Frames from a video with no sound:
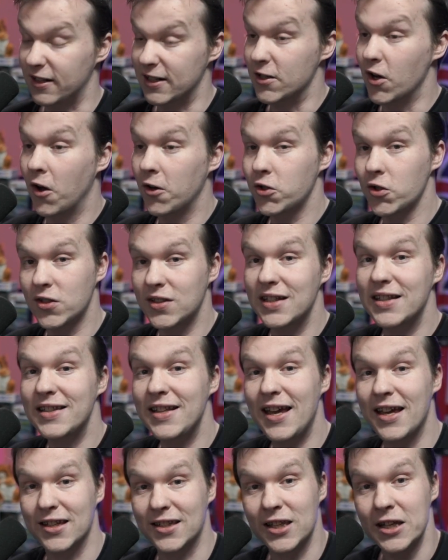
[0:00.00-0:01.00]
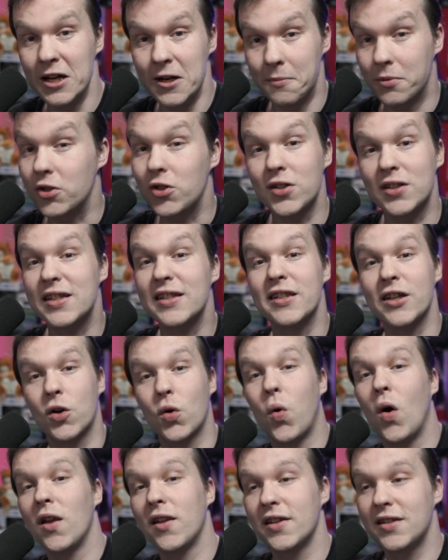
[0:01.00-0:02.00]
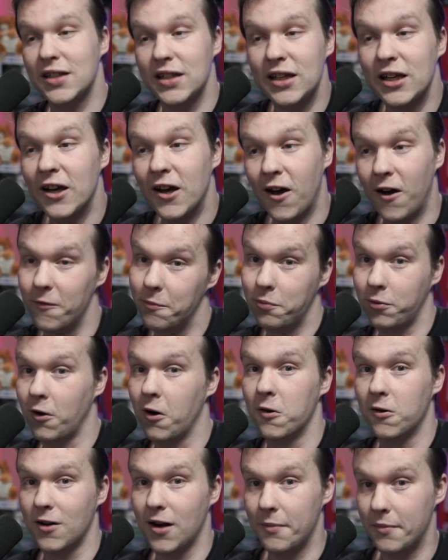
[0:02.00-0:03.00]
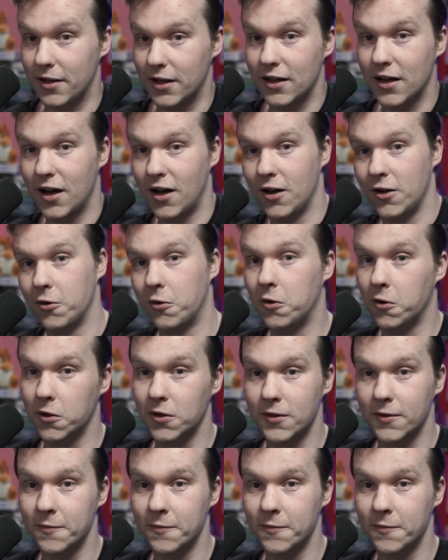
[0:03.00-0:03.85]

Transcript: Not just in this, but just in the quality of programming at all.